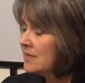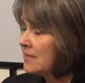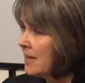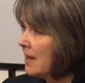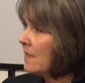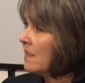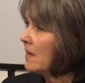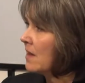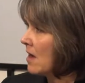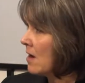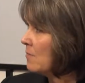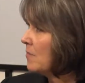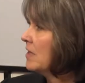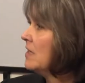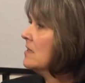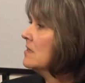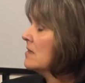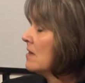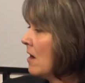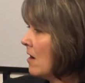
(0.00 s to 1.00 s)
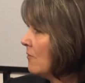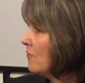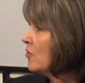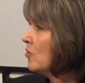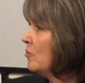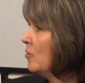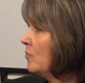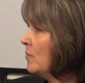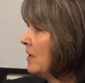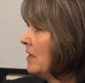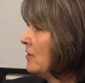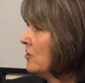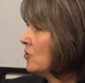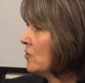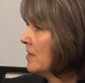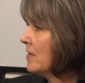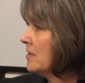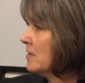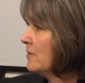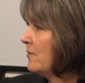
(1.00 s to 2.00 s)
again the company is comfortable being
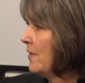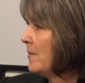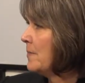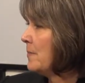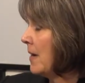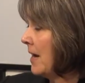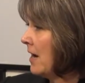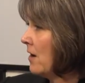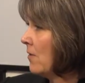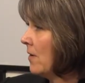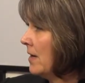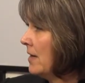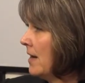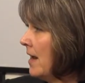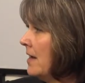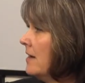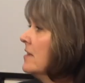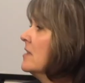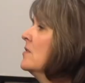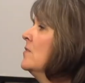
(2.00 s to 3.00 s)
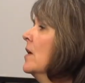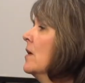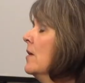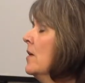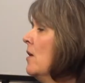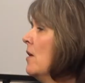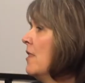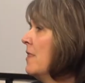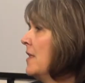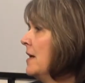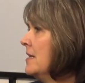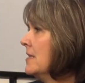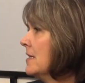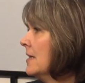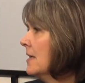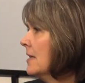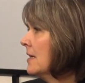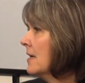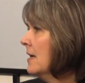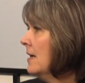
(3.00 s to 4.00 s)
transparent and it's very
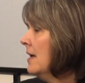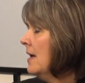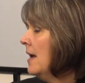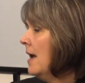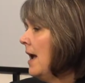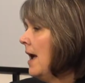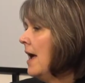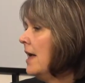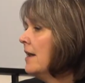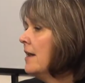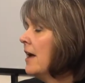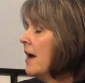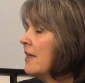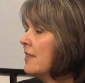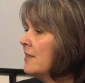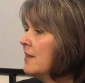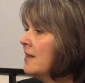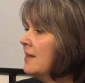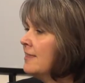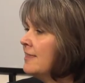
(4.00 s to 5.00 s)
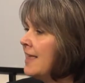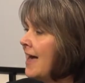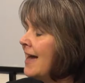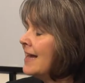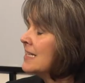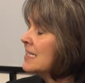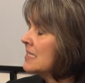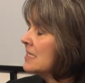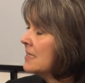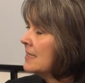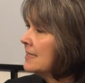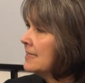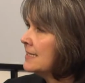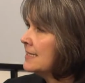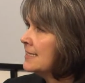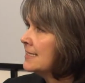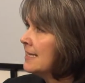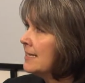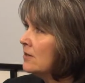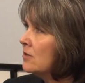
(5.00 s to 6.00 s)
authentic. And I think that's
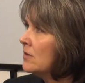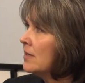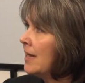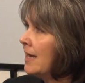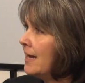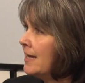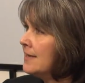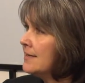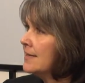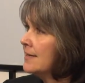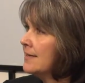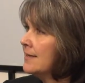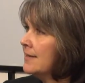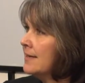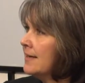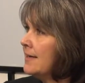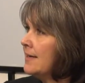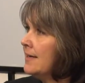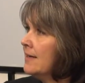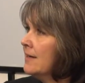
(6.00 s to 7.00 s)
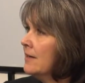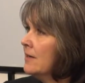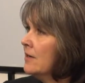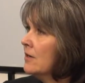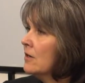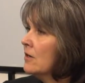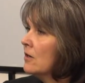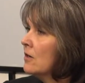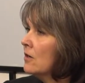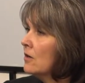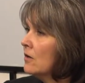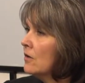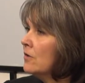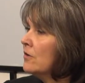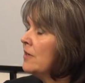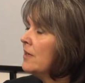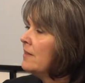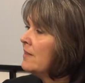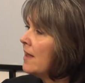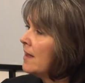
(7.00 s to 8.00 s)
single-handedly
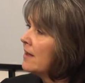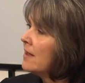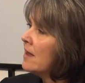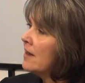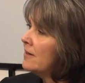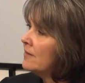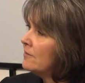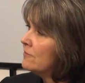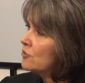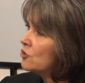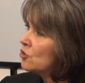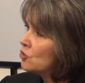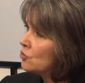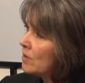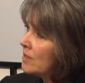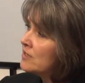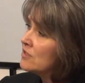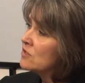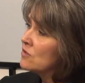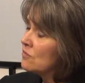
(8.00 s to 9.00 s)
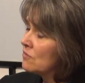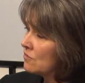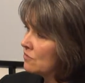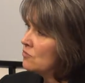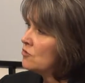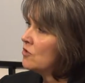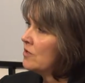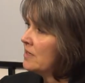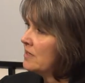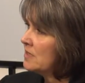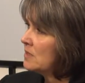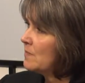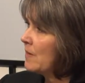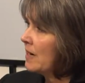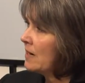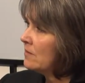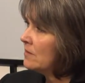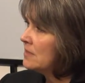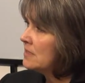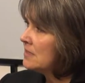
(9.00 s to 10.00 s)
earning that kind of trust through
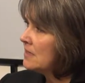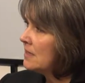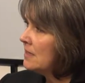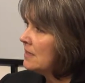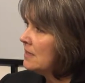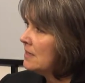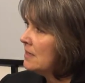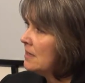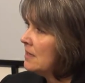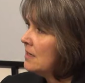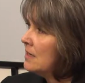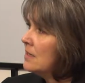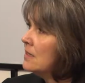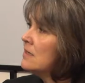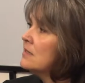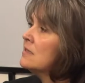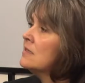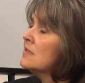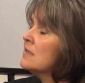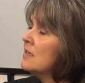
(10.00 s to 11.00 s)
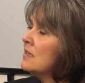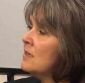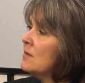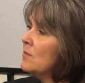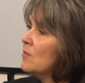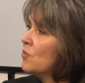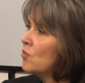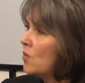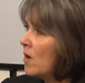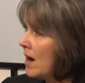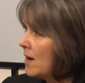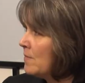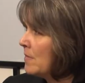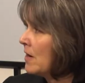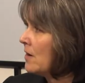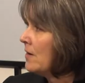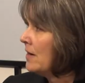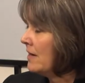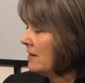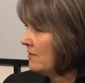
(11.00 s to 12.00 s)
transparency is the
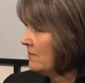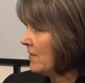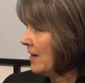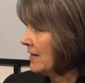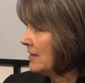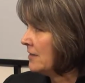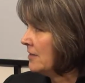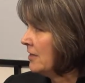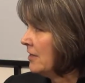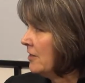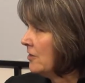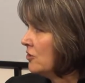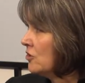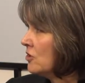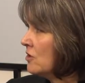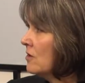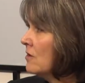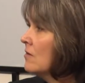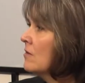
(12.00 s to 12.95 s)
primary advantage